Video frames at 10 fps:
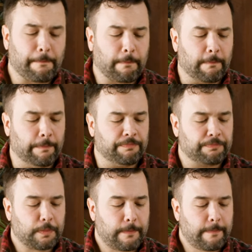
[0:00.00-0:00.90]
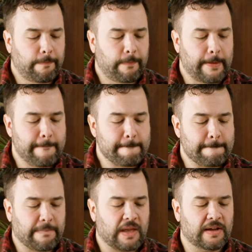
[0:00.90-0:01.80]
Mm.
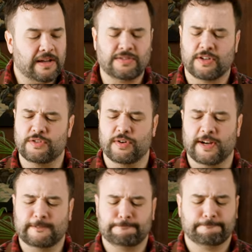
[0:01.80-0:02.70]
That's a good drink.